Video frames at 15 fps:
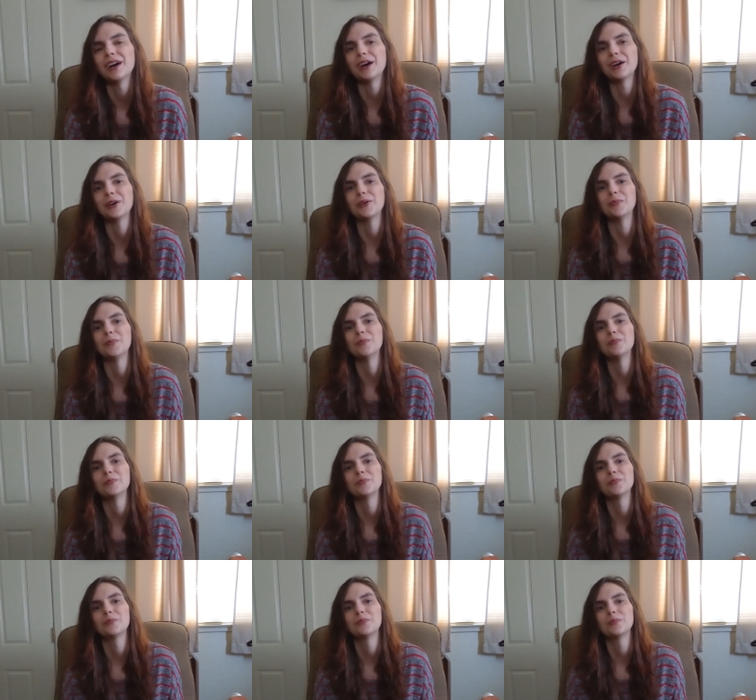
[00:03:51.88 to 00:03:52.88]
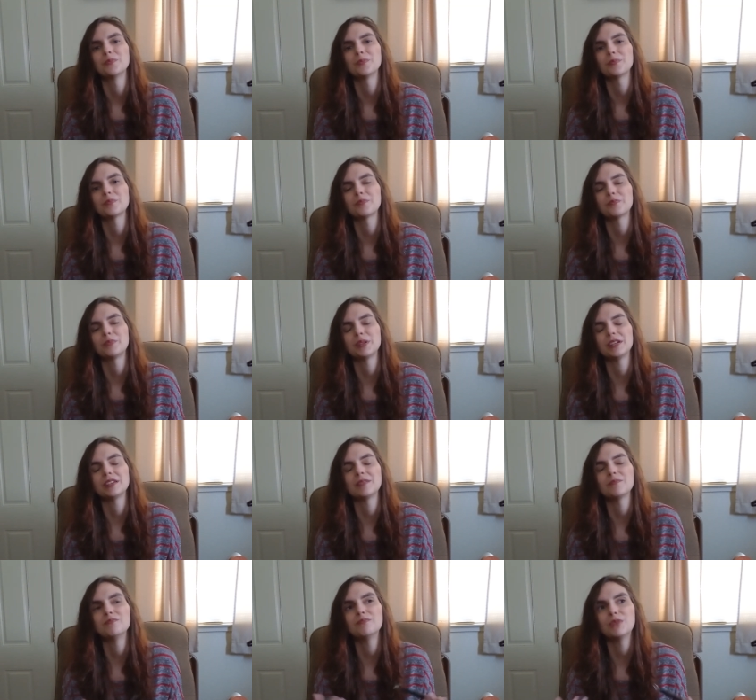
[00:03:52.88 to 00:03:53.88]
But
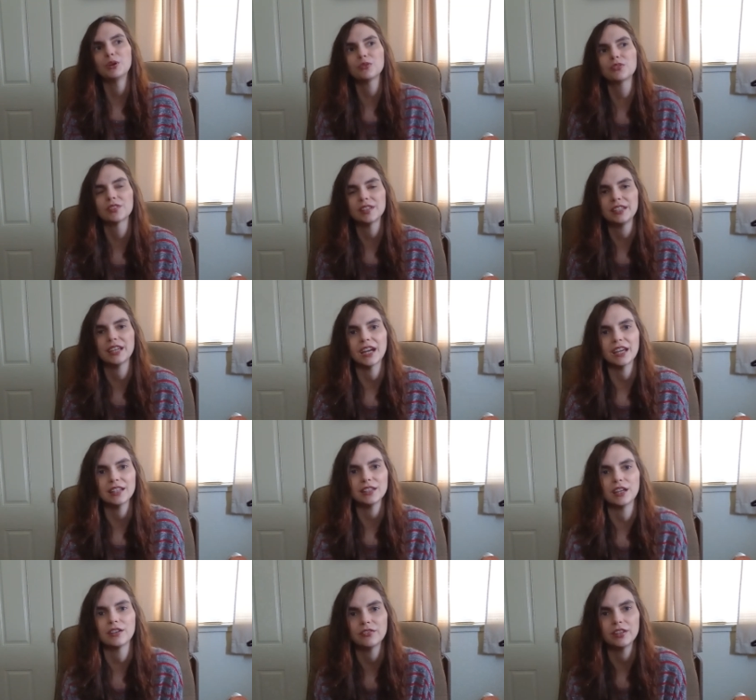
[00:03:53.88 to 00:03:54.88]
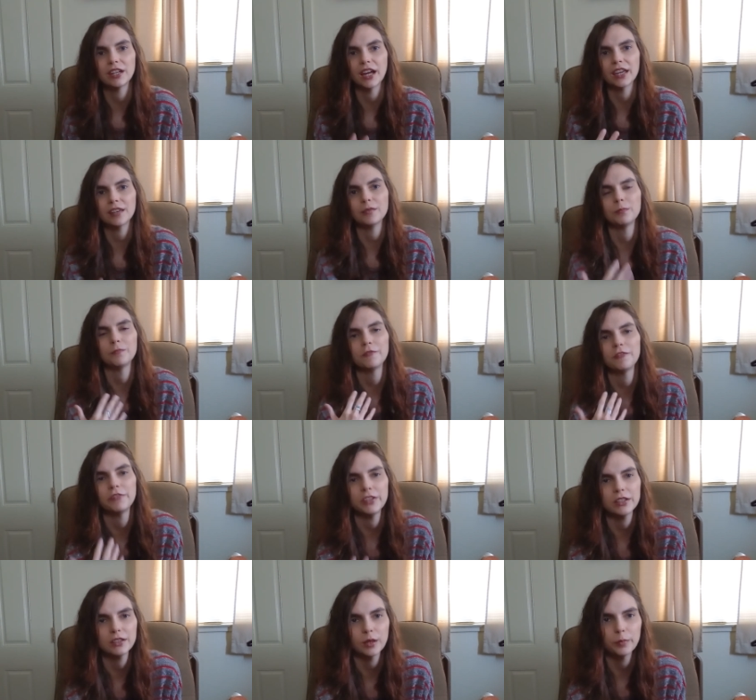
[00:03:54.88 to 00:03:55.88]
mostly I love that I can
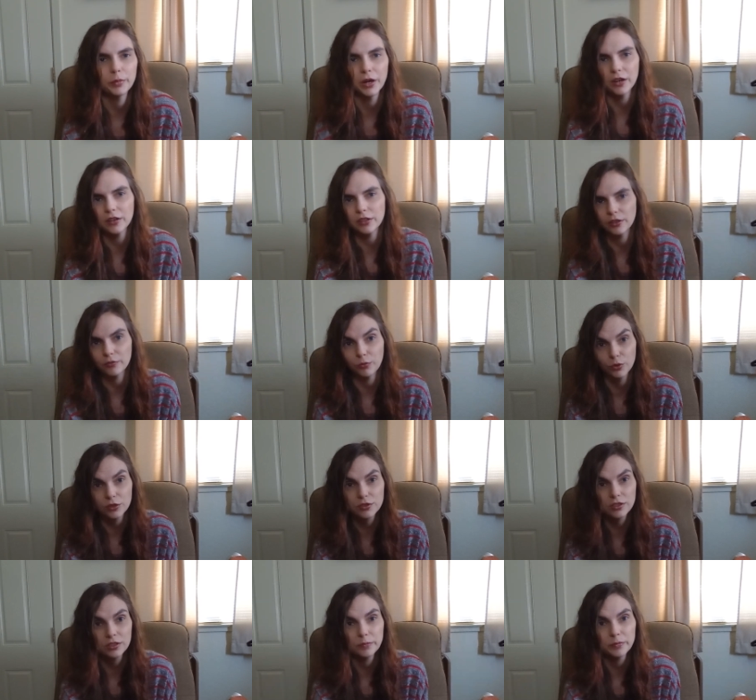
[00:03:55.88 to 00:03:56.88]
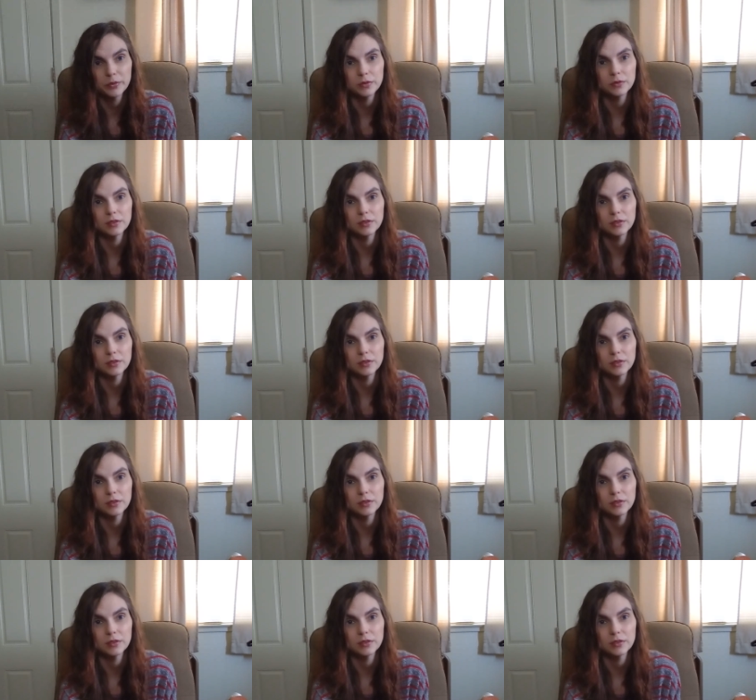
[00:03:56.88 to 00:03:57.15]
feel a part of worship,